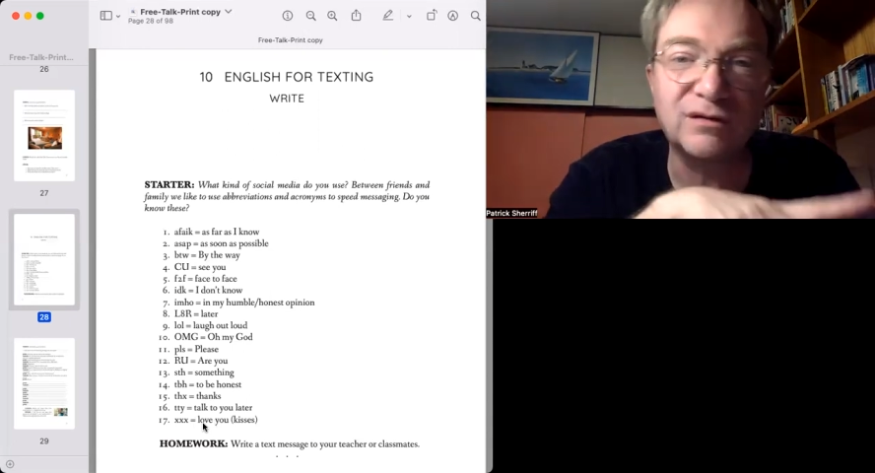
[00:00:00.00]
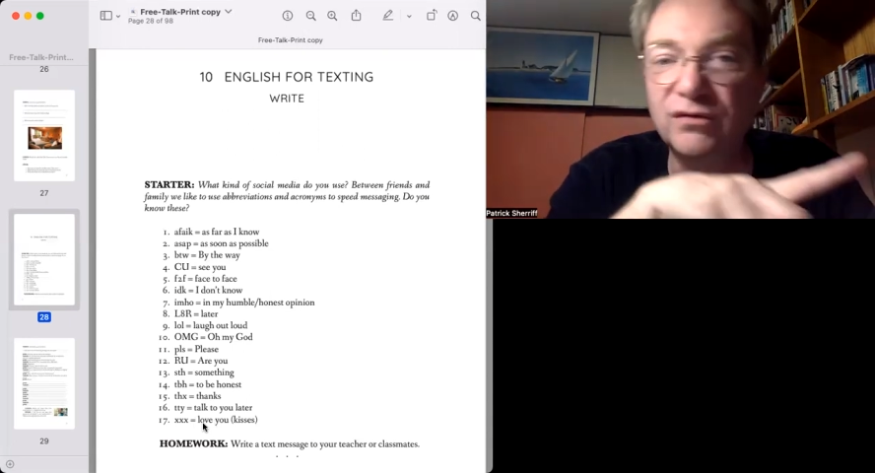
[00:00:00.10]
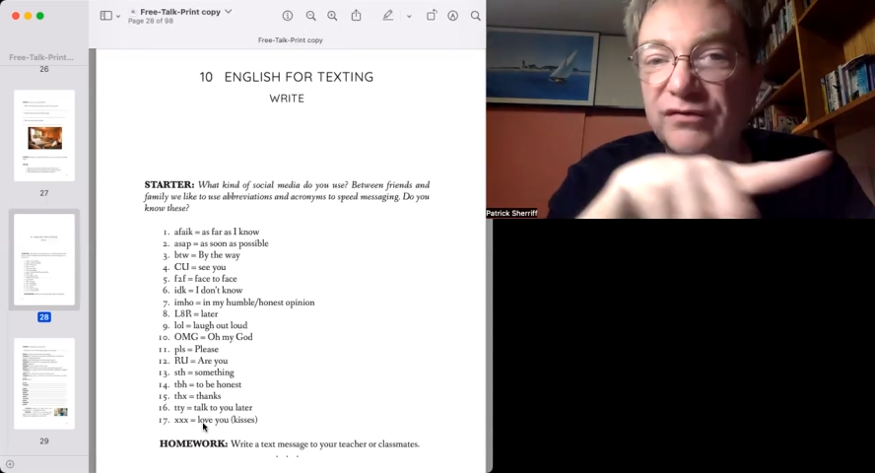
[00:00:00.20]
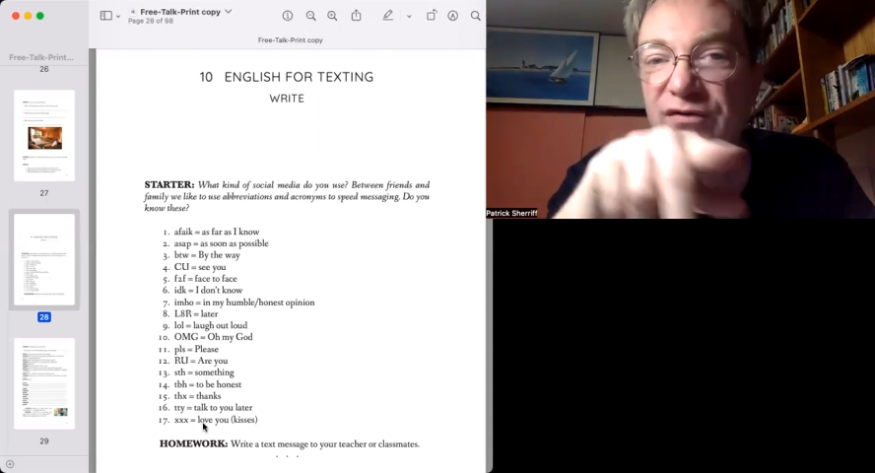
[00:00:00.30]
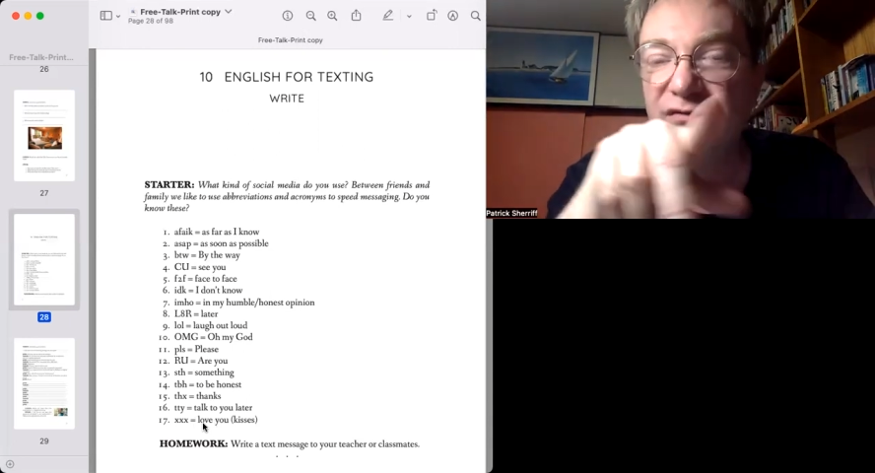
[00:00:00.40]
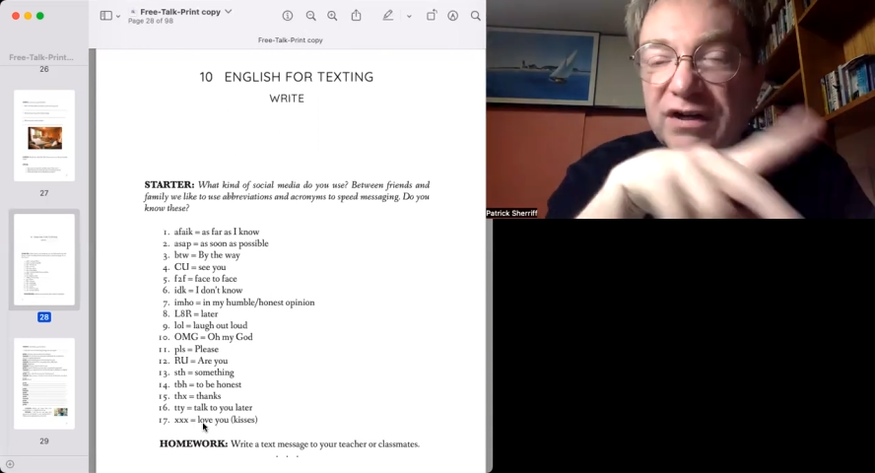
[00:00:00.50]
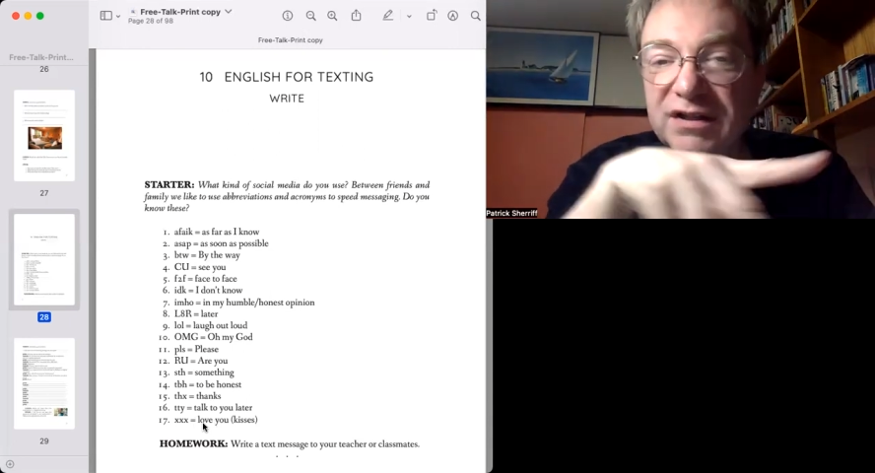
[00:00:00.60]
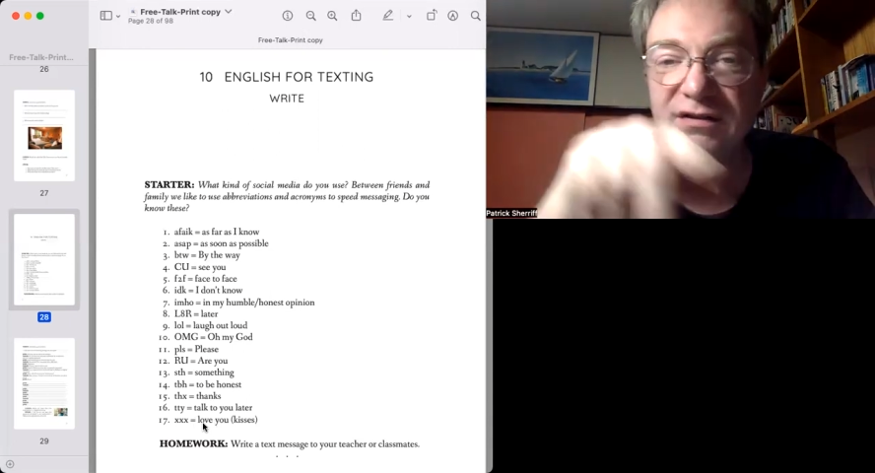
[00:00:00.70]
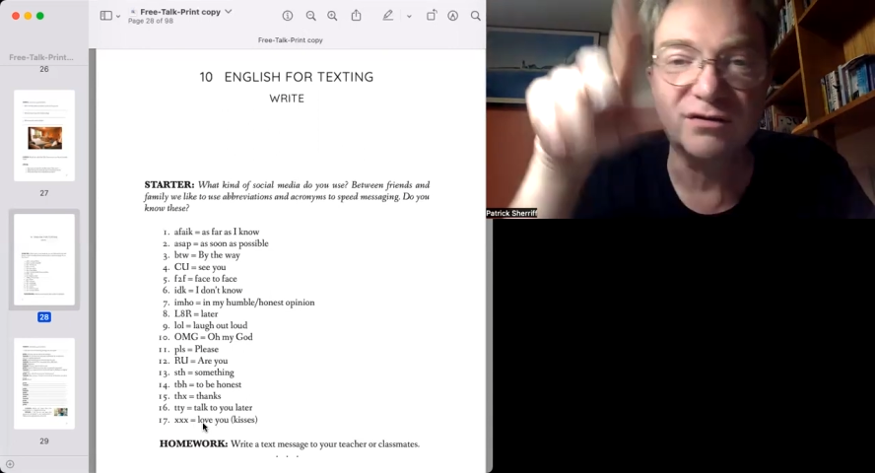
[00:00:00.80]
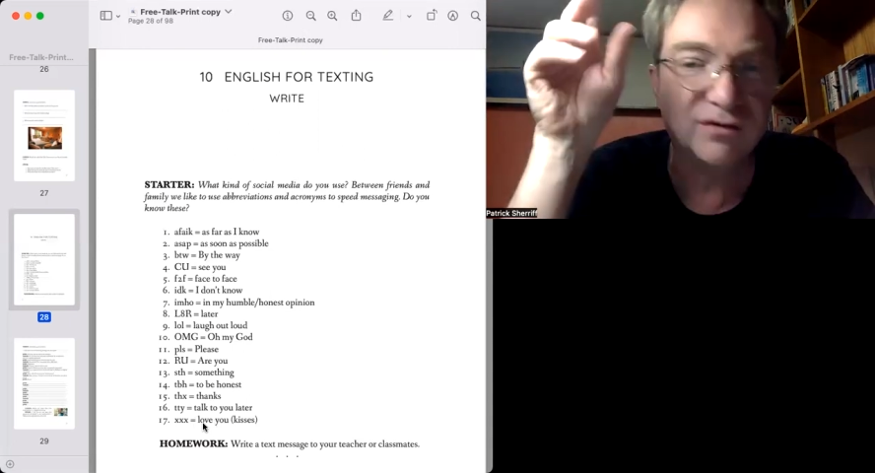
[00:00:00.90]
or if you're
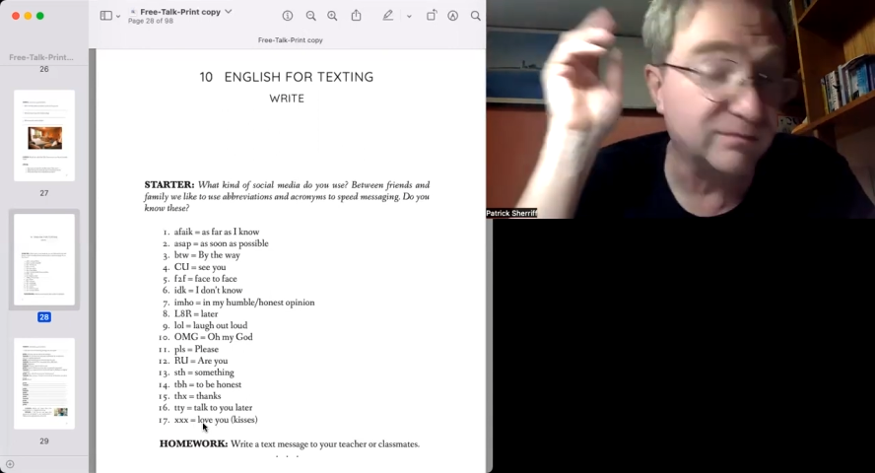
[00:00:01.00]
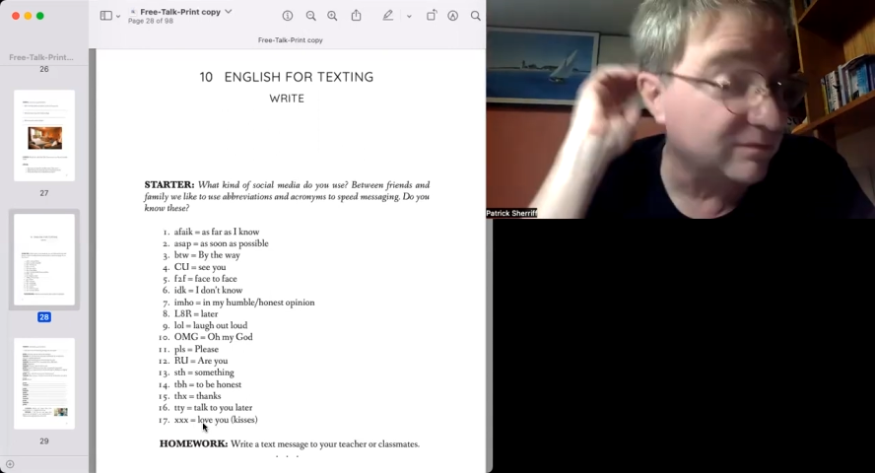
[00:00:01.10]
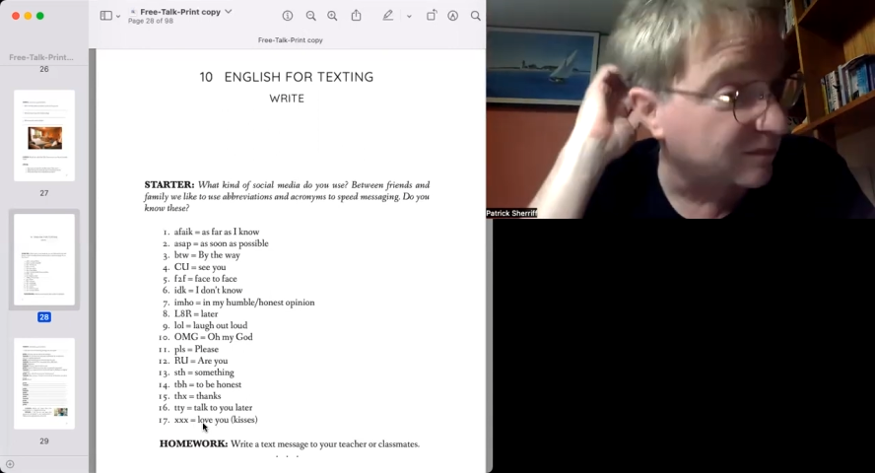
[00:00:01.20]
writing to your